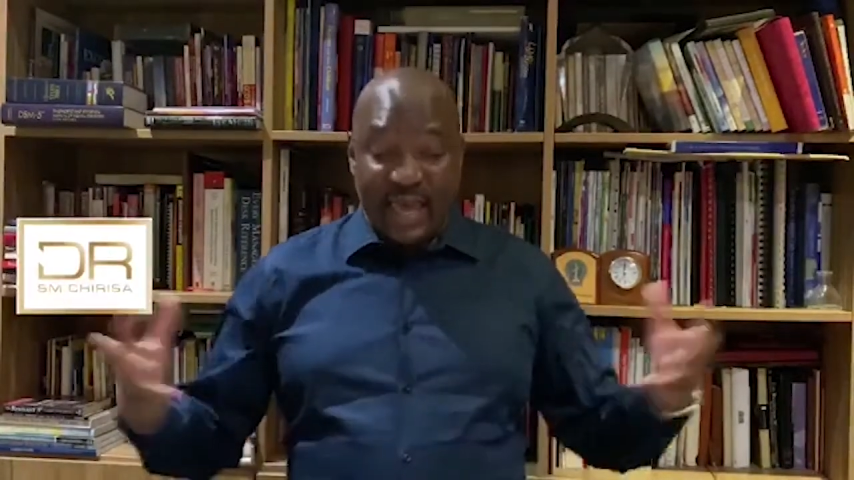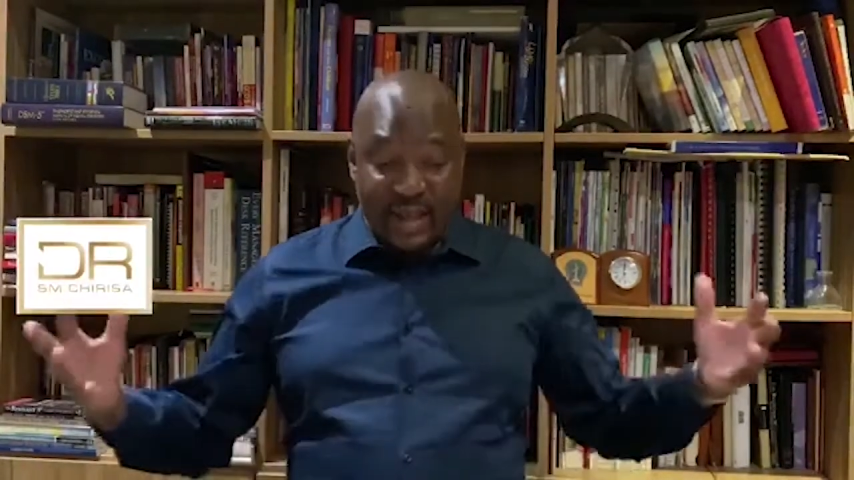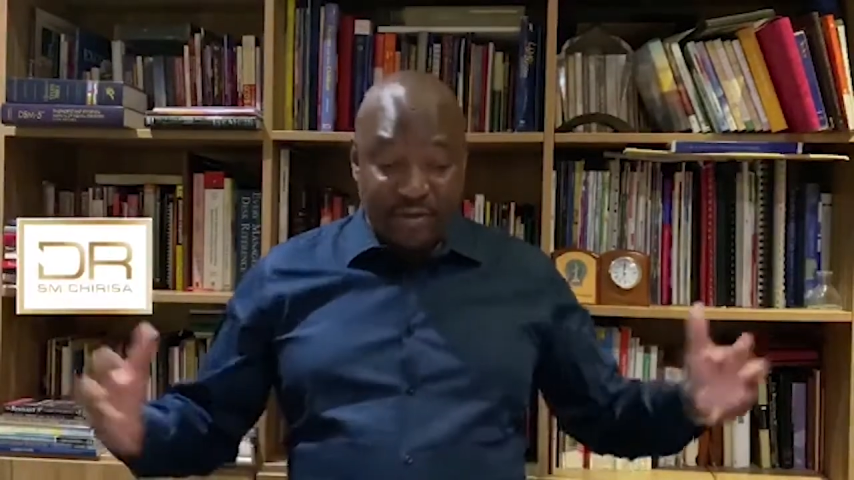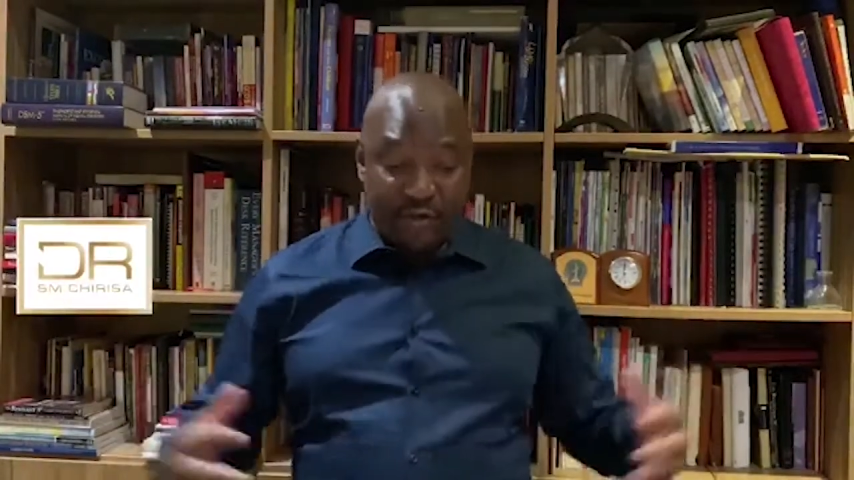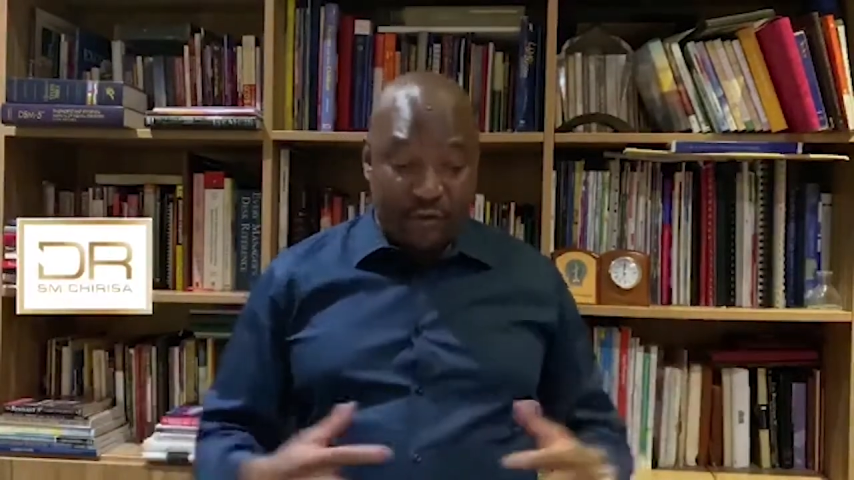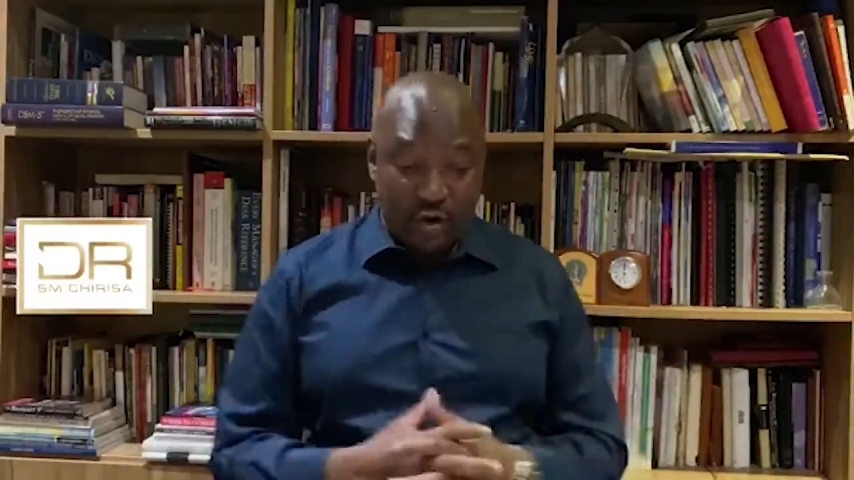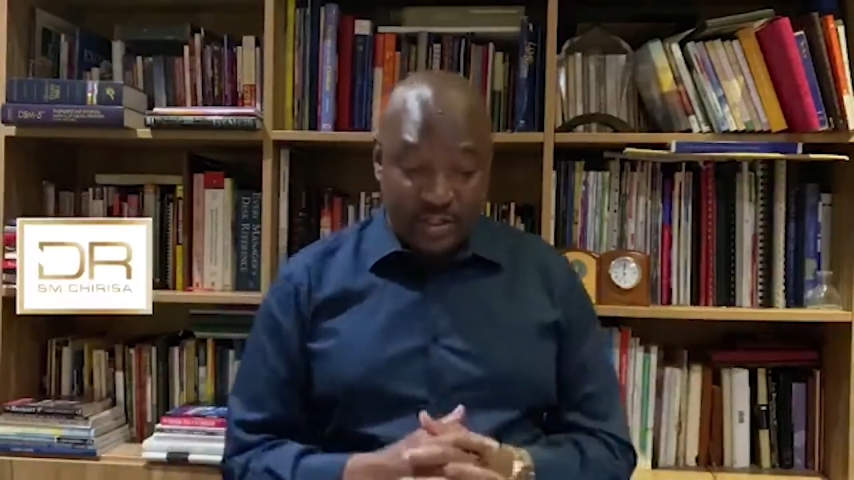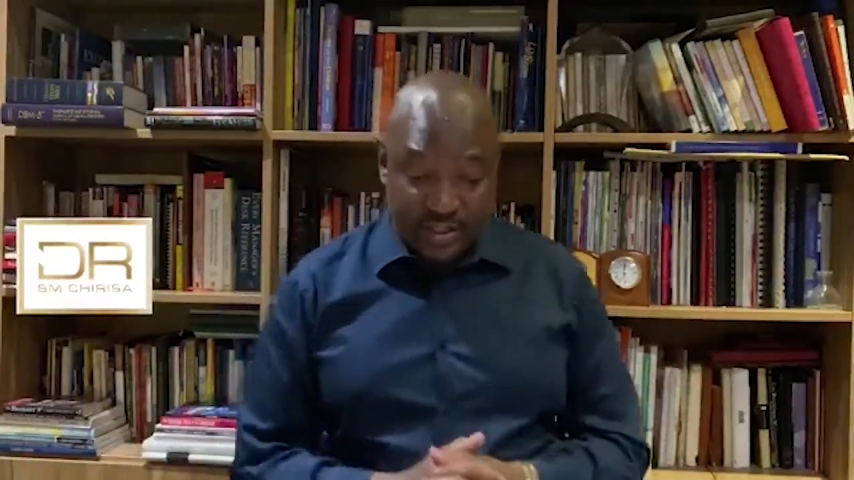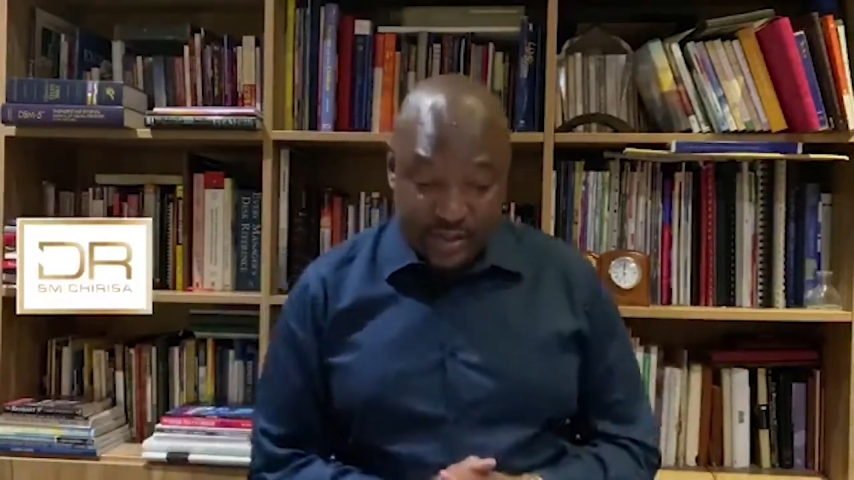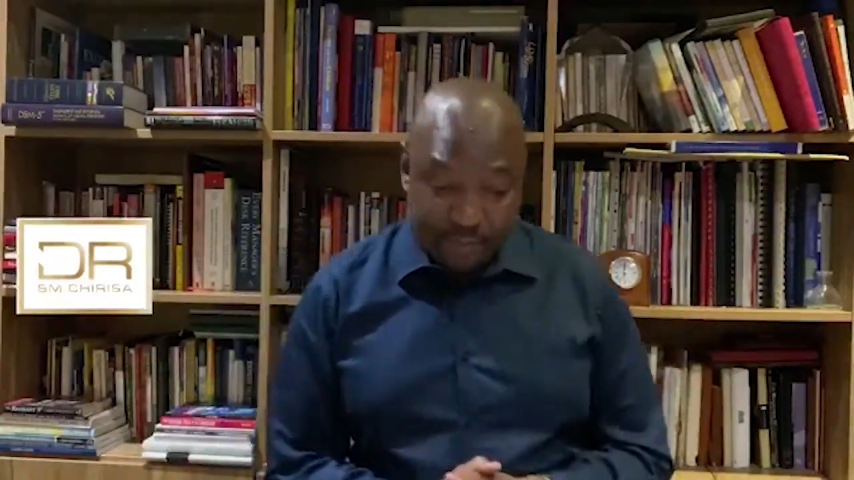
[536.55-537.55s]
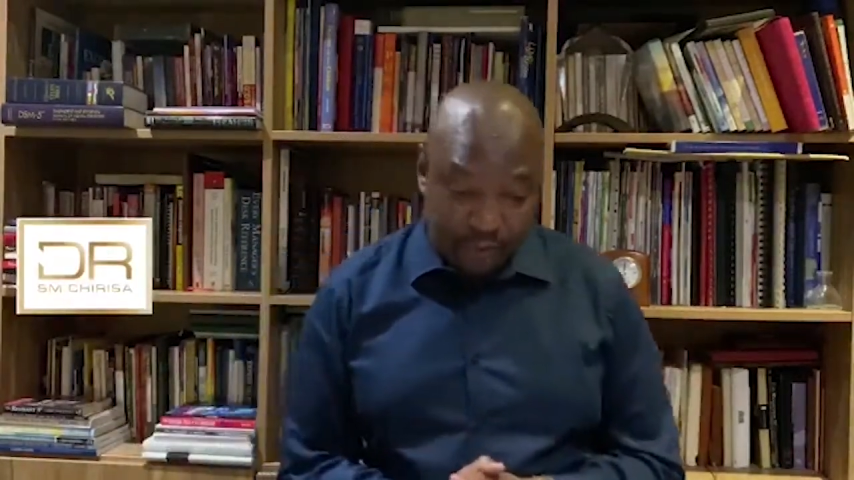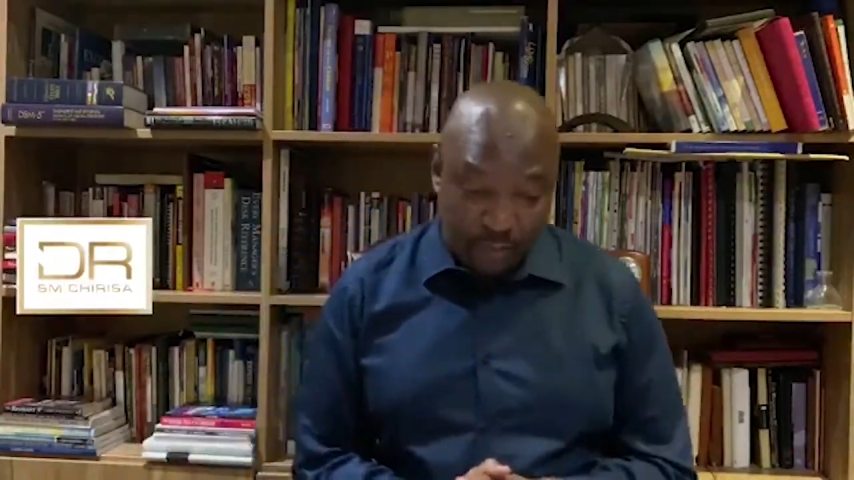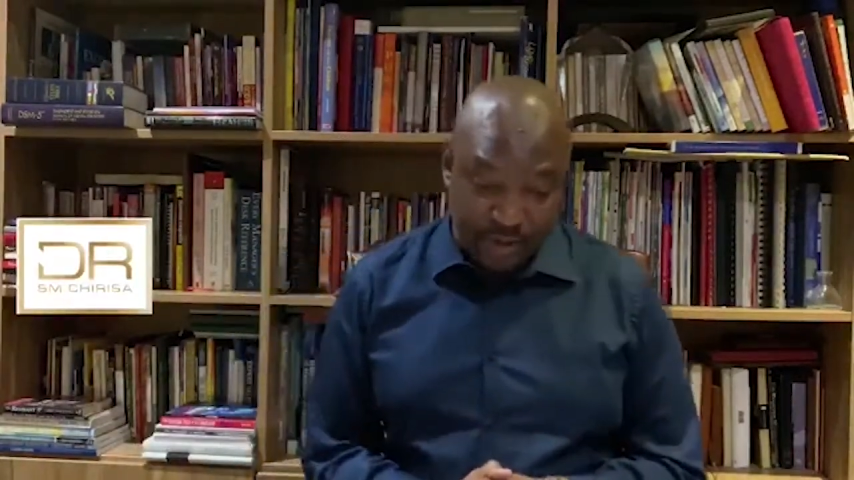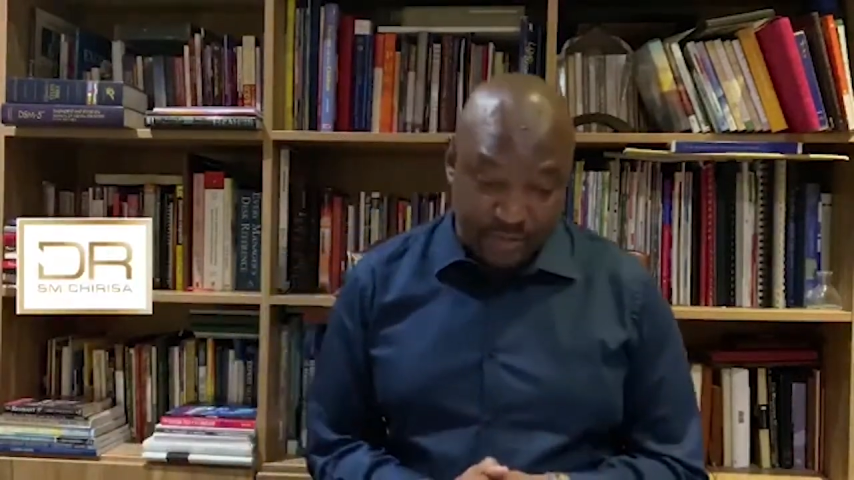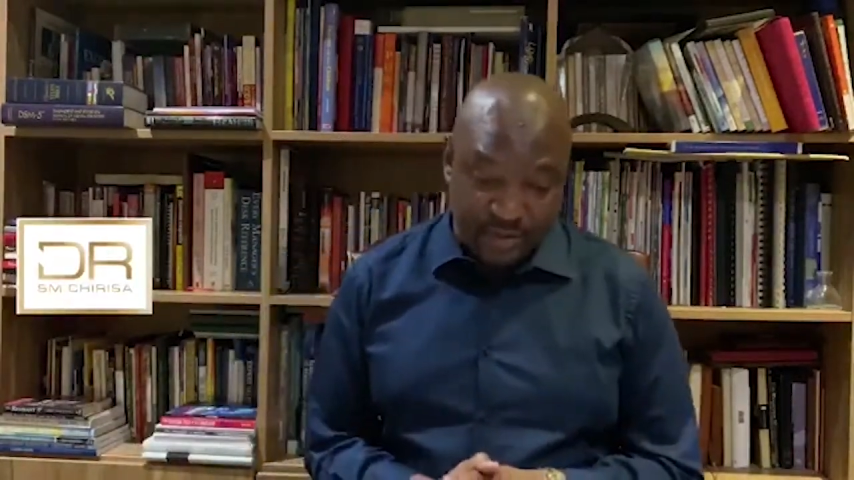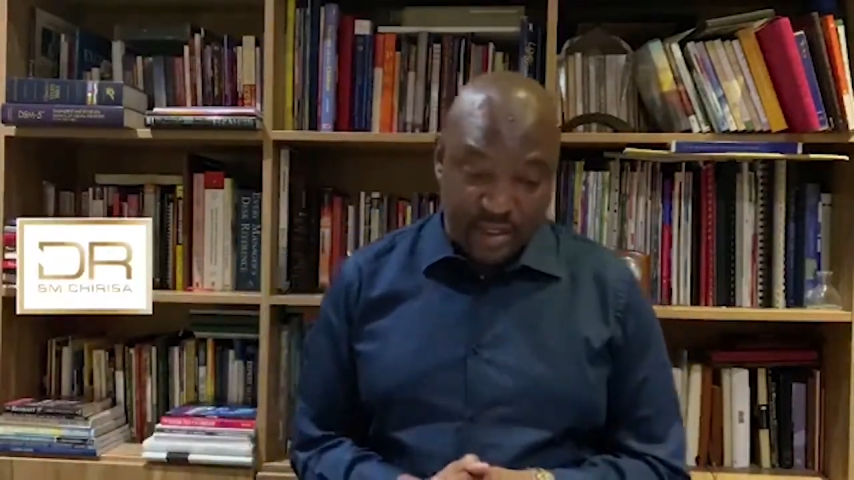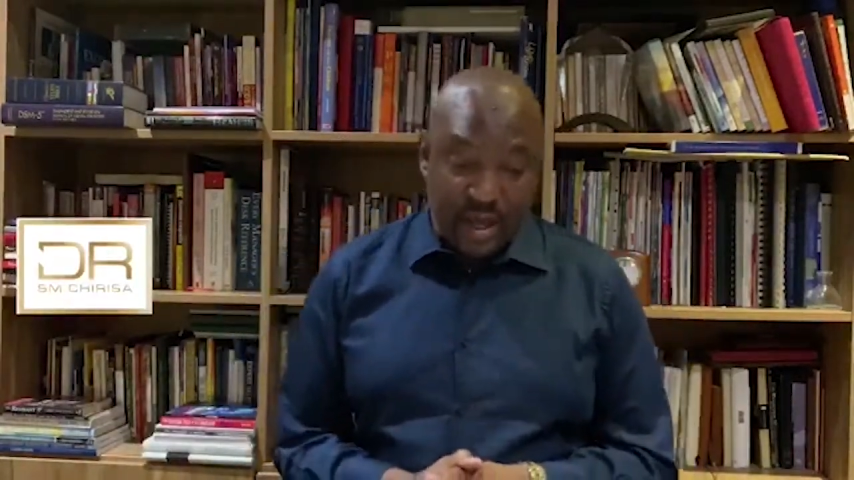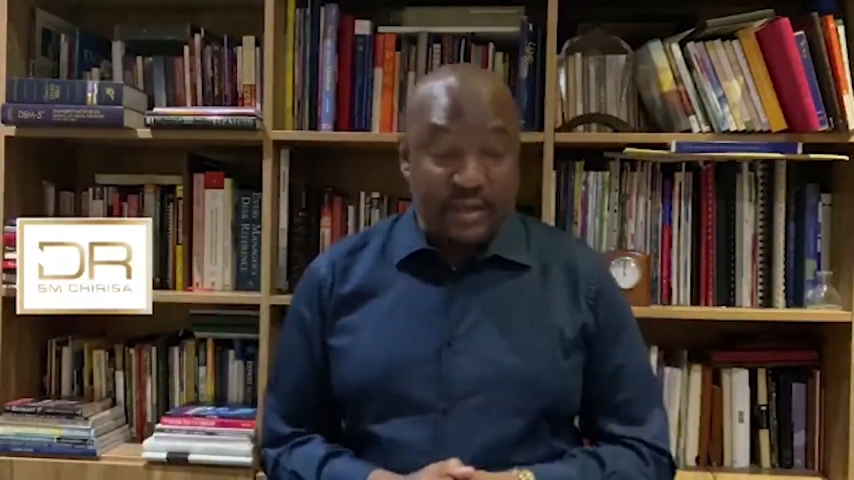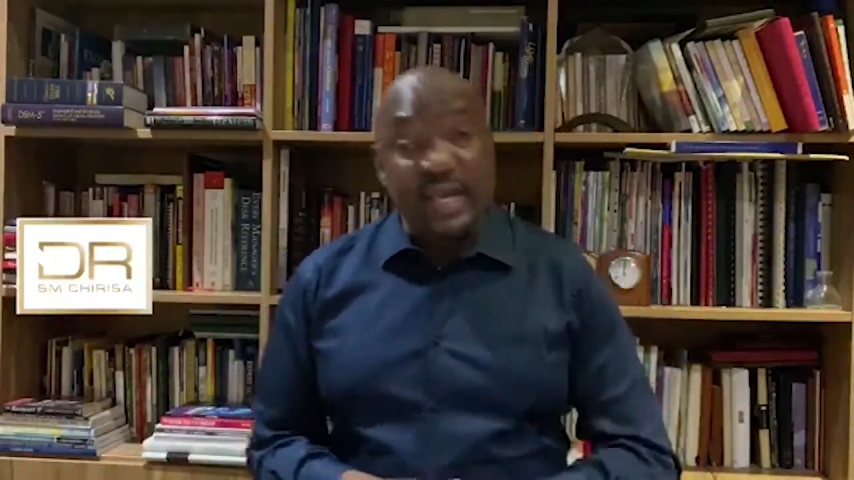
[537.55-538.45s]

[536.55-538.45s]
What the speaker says: and you've got sleep problems.